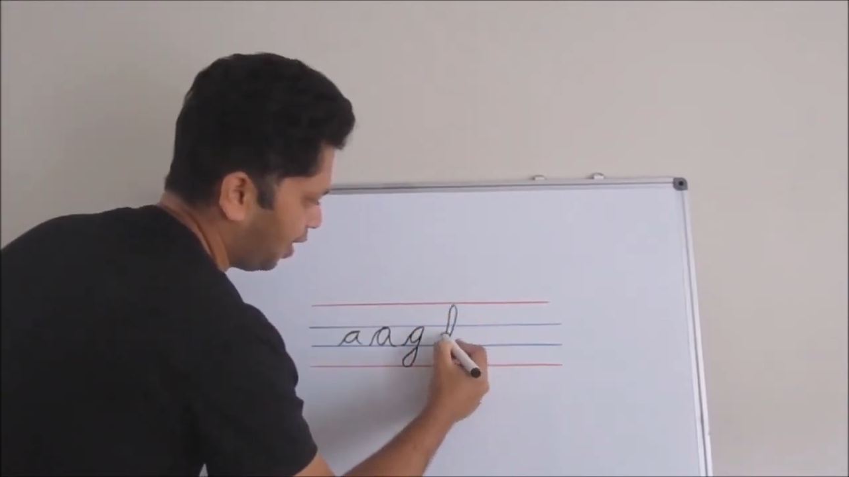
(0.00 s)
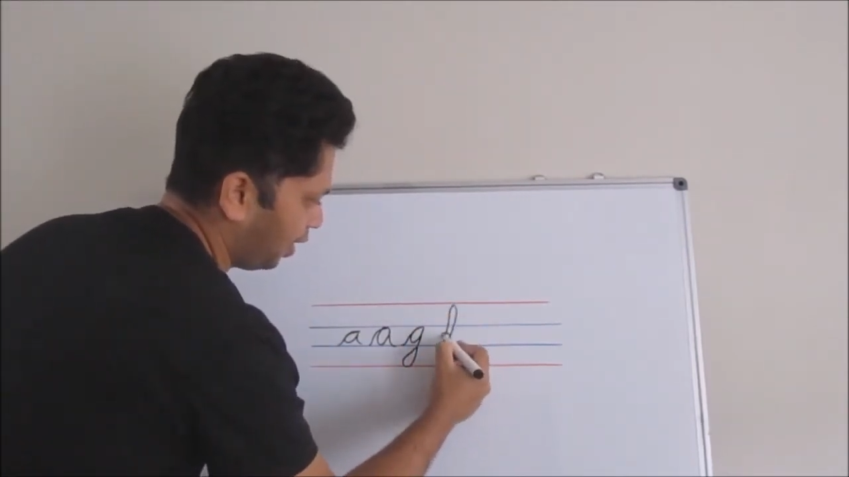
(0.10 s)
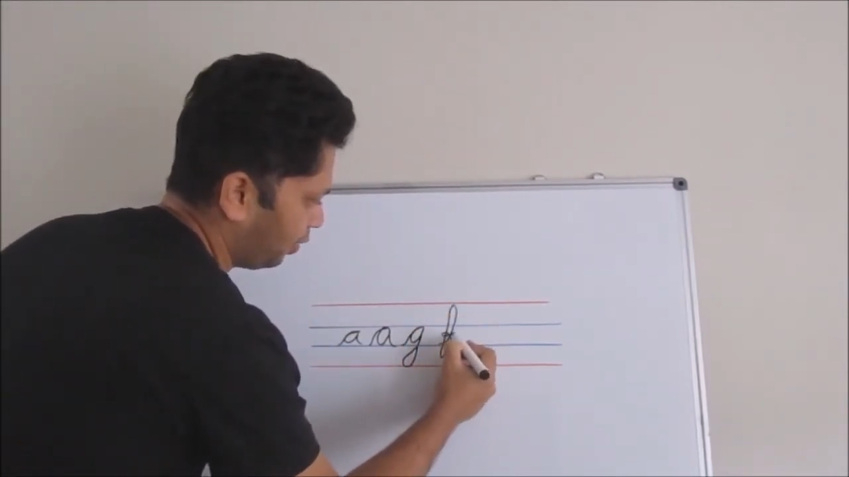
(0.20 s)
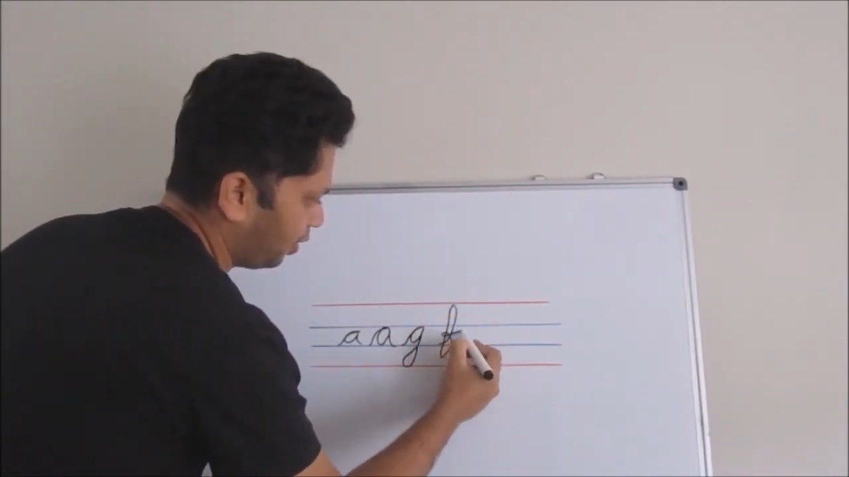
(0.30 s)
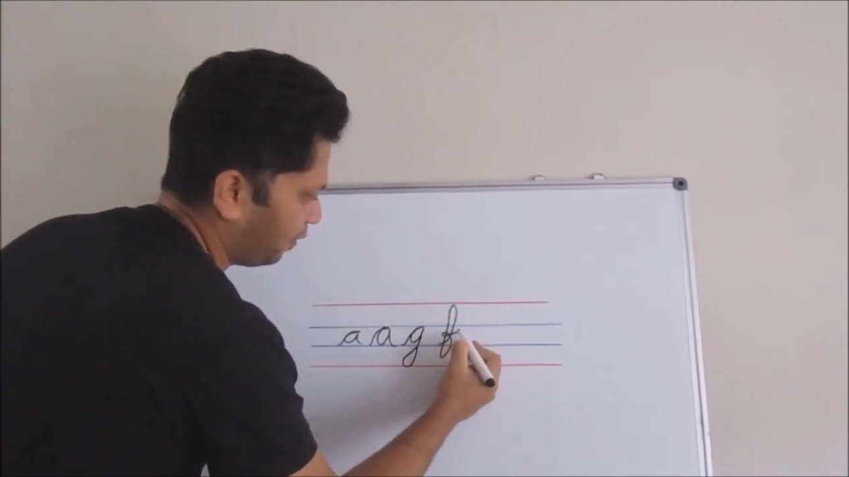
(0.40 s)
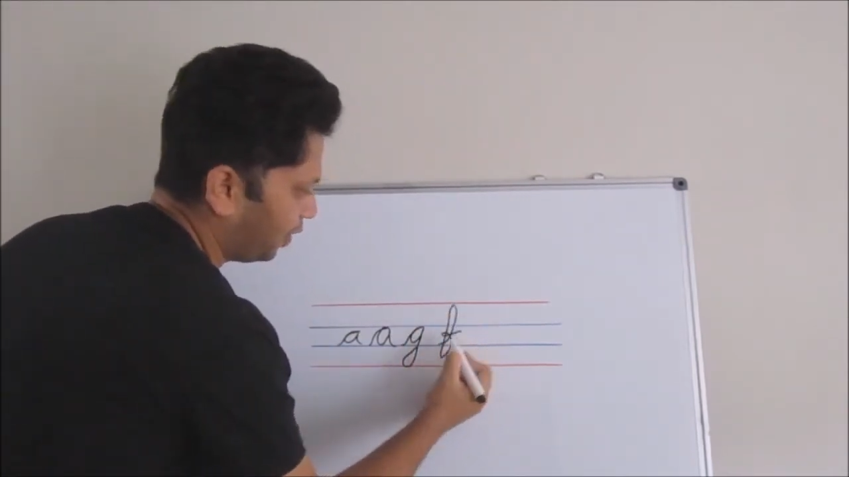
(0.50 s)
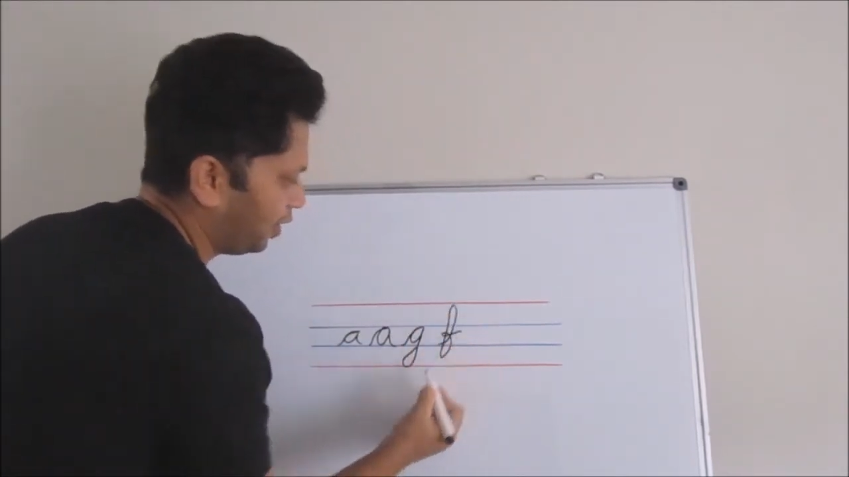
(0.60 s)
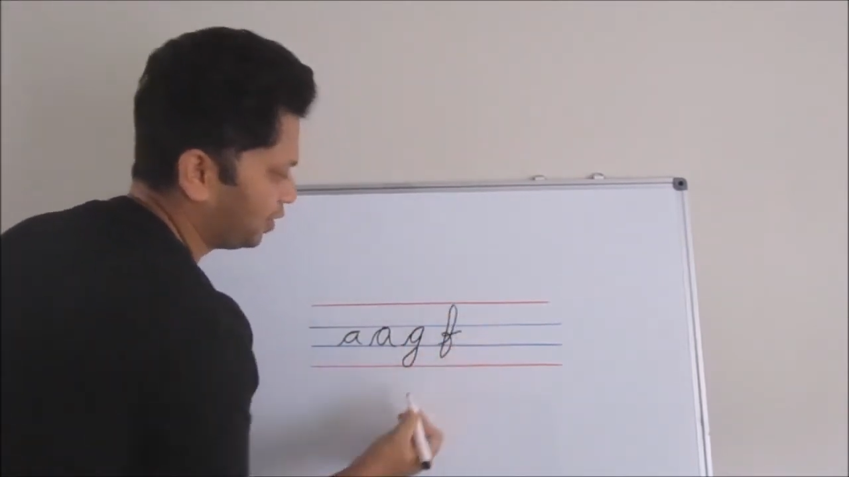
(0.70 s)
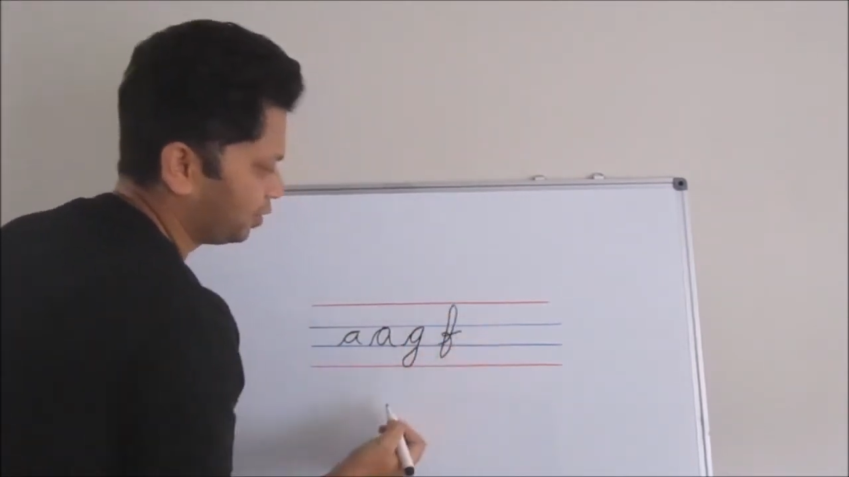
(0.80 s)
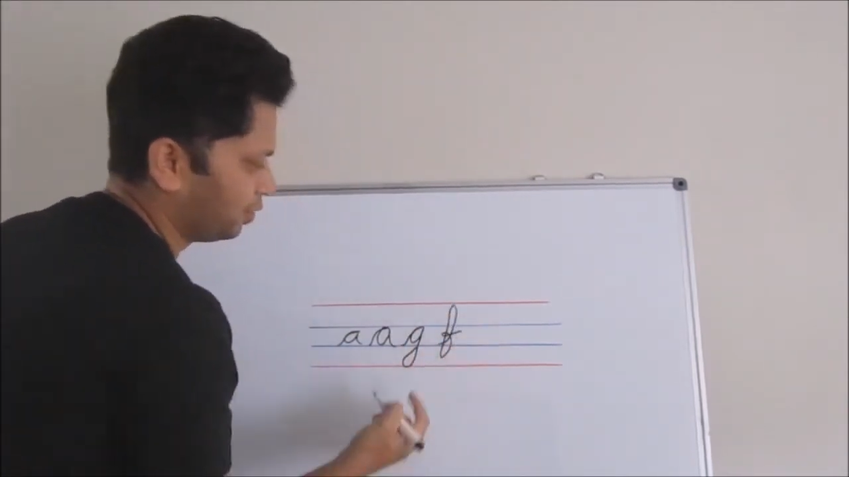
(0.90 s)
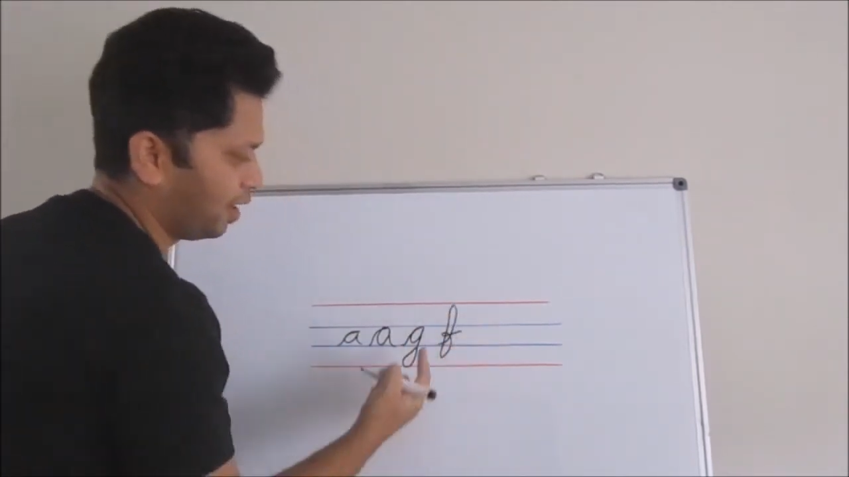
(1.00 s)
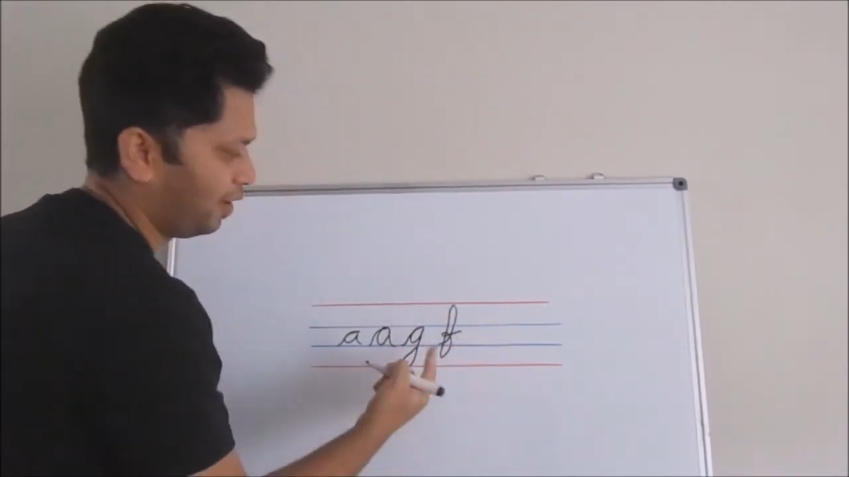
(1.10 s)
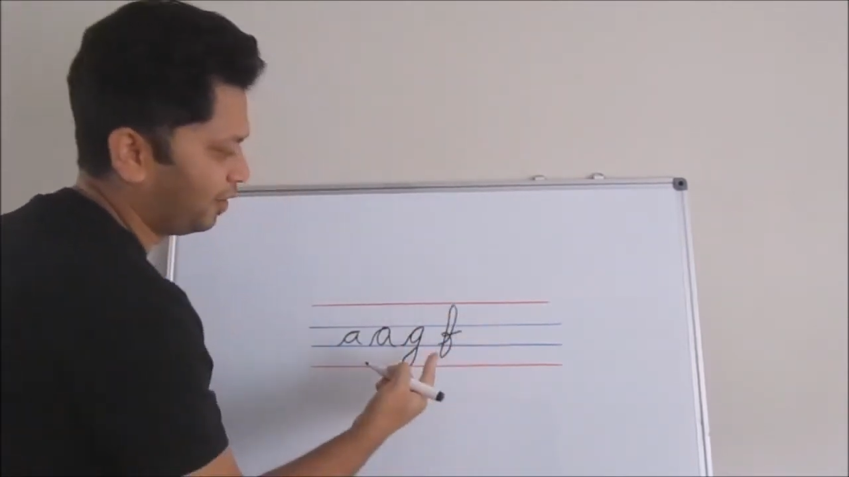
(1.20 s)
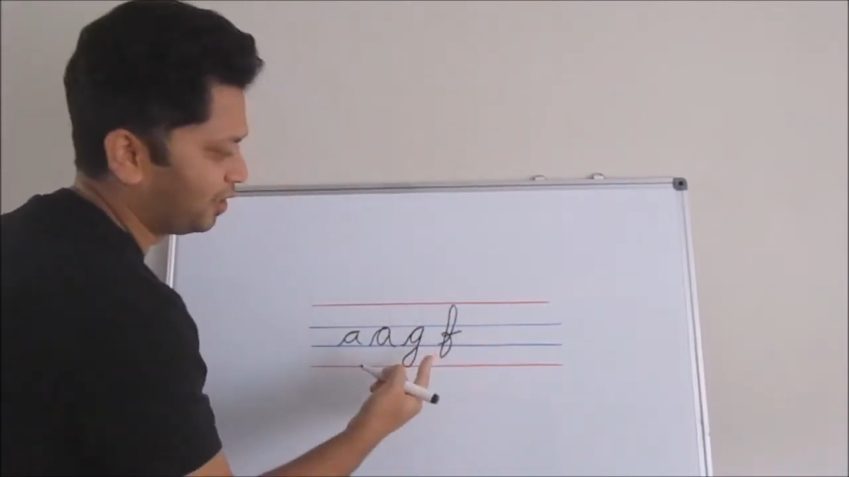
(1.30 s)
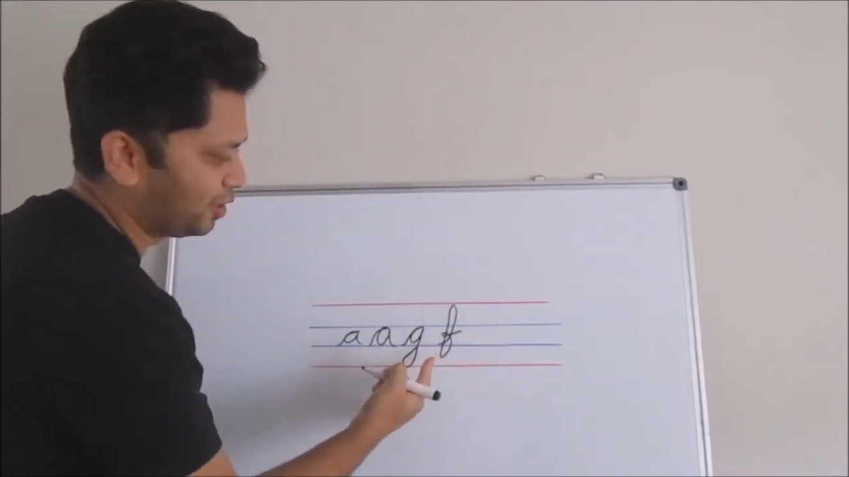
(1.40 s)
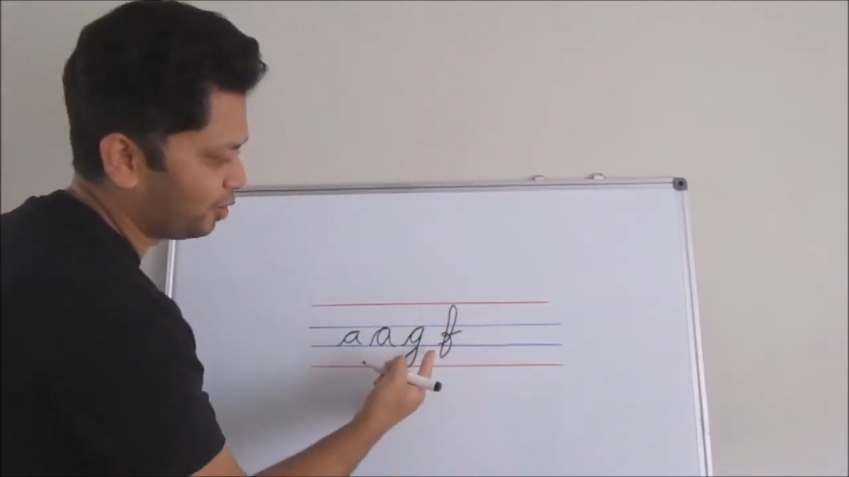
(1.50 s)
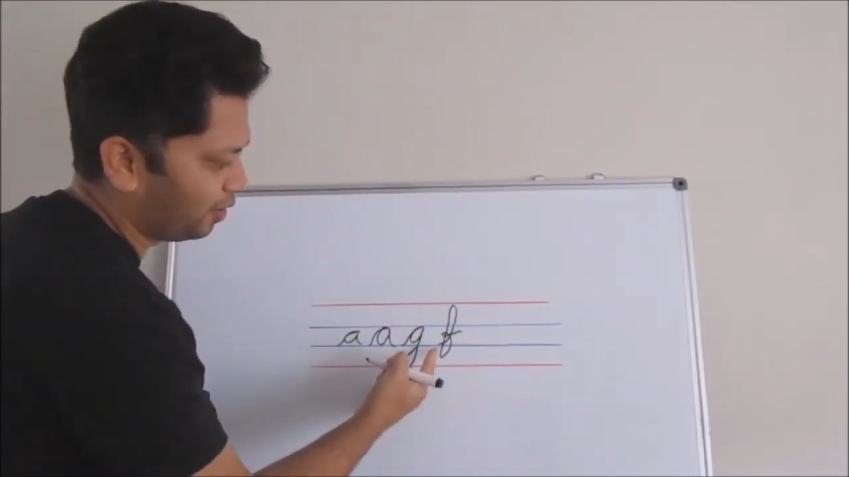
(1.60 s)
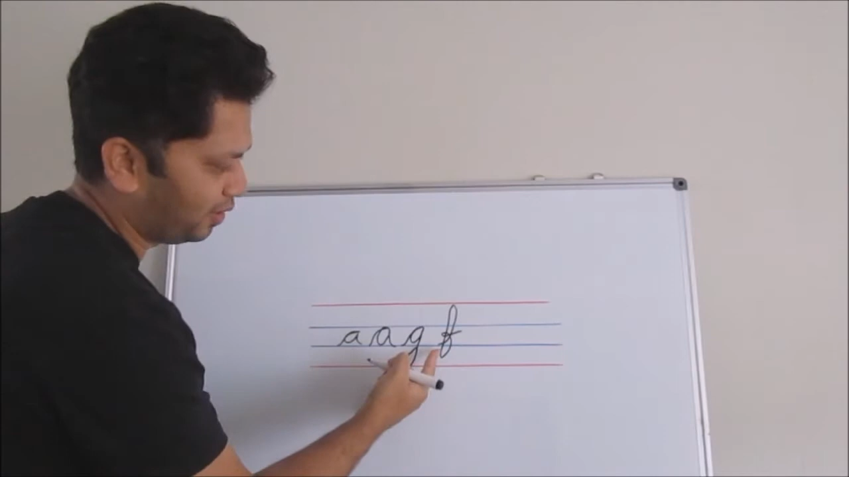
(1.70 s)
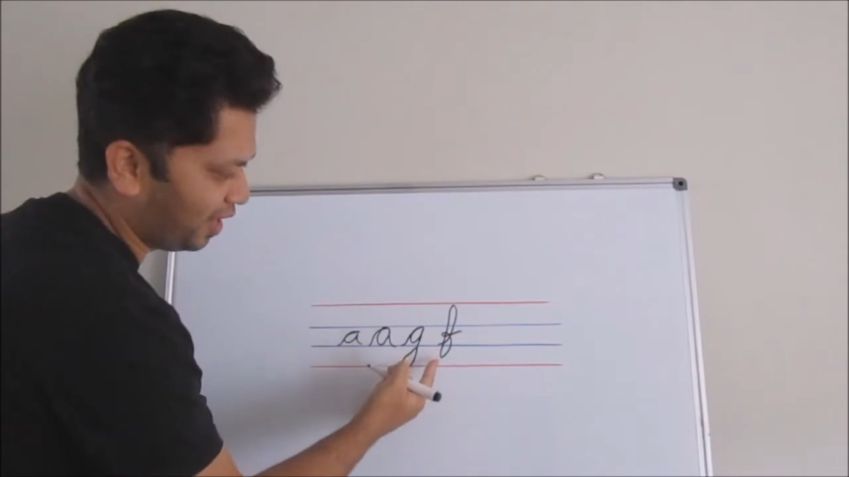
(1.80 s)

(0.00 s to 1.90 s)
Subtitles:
had to cover these two. Even this is wrong,